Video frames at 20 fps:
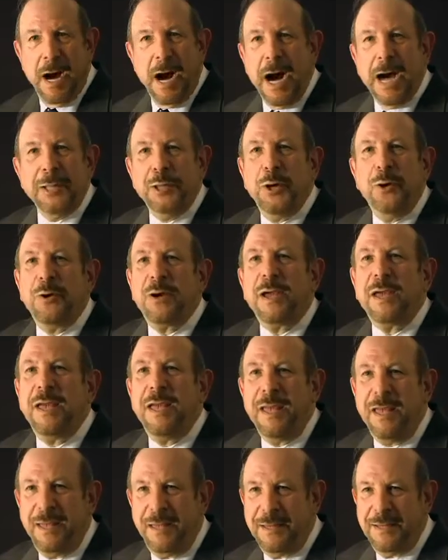
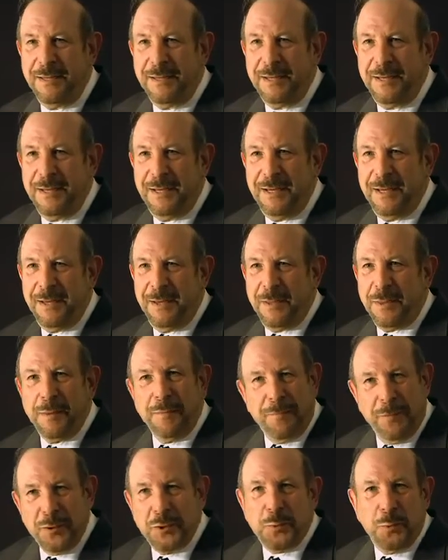Anochi,
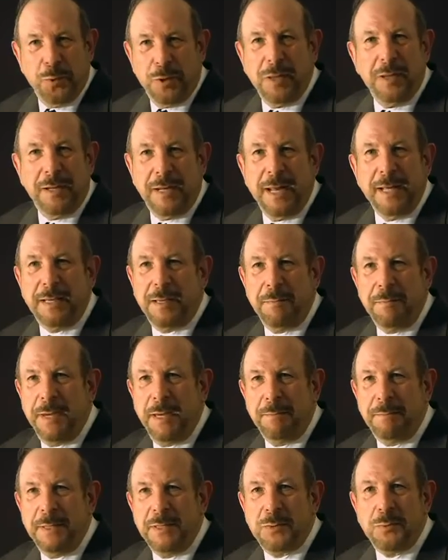the first word of the Ten
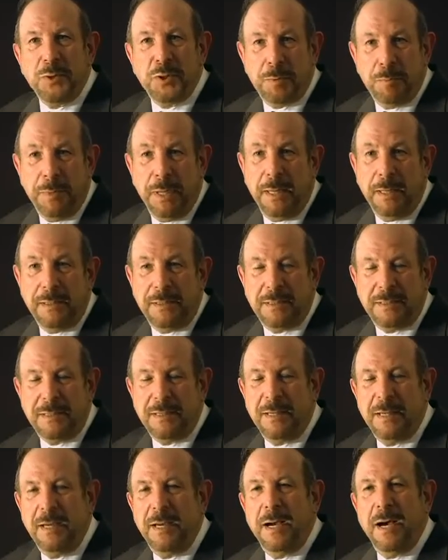Commandments, which
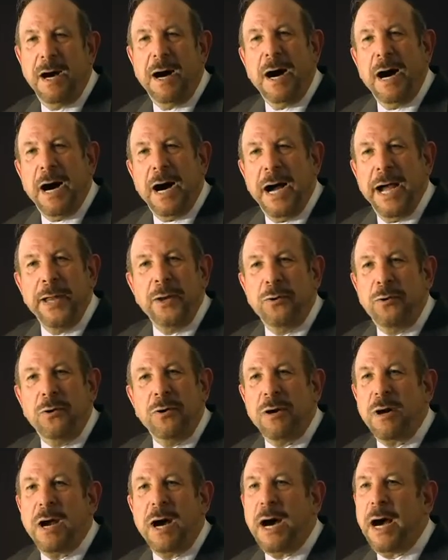means I
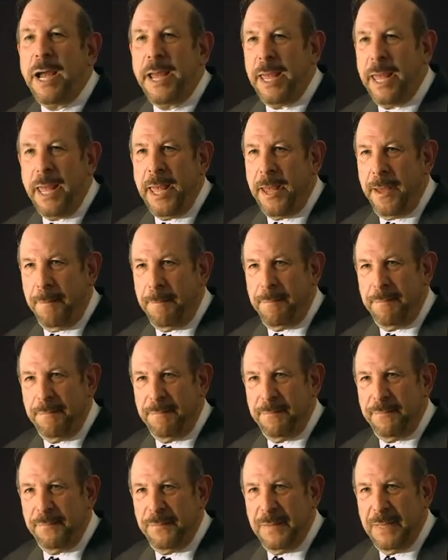or I am.
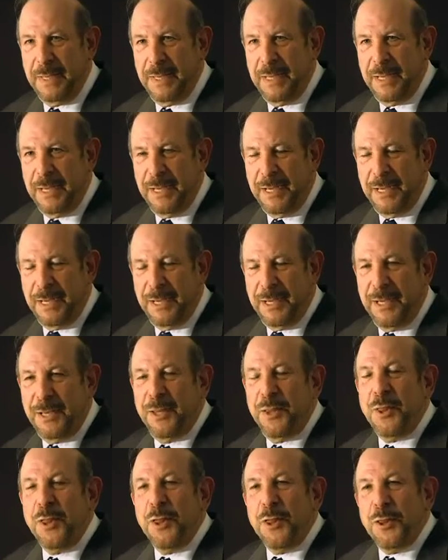
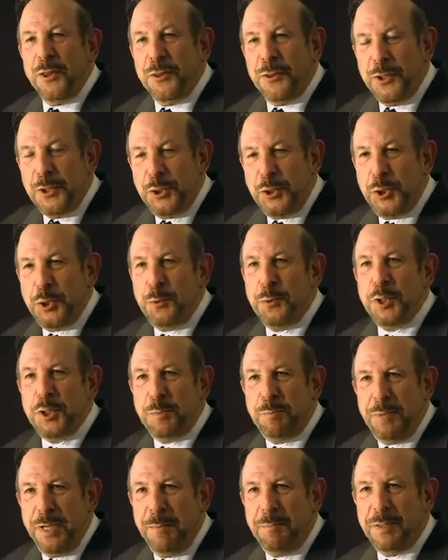The
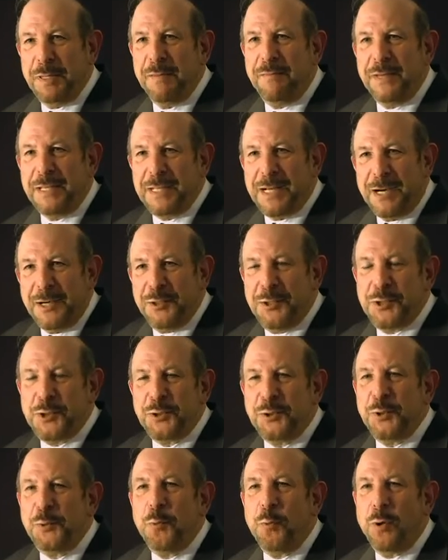Jewish people have
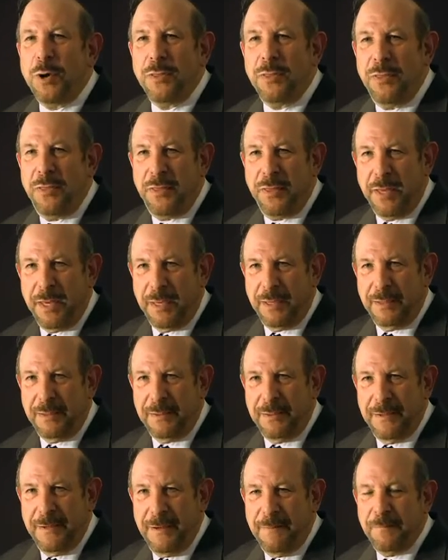understood one thing
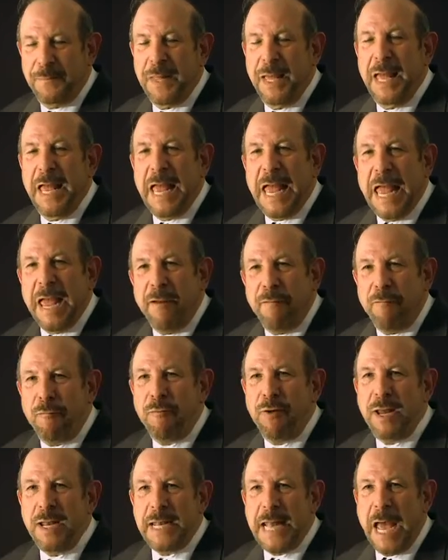
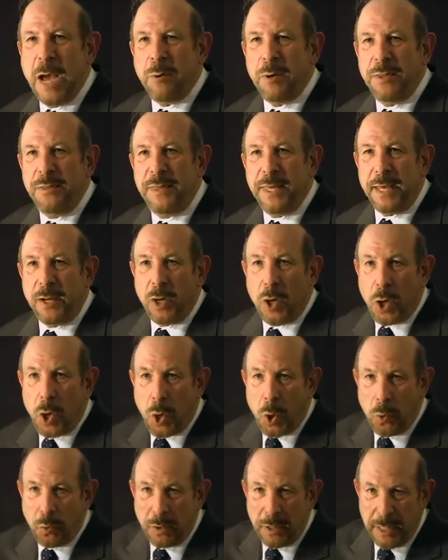every now and then,
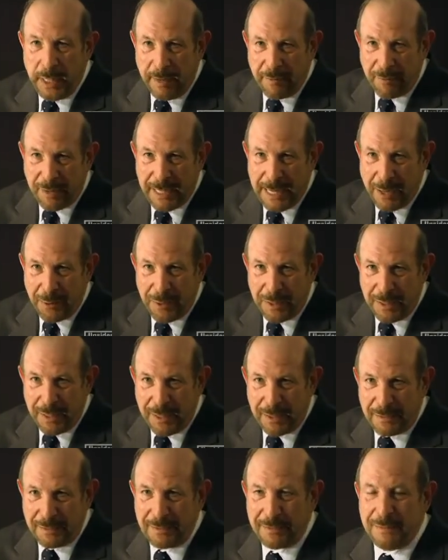only every now and
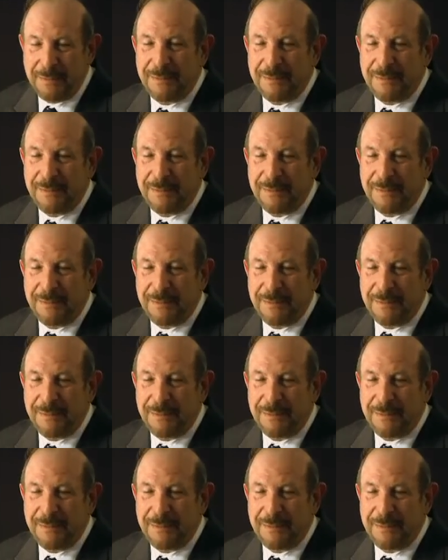then,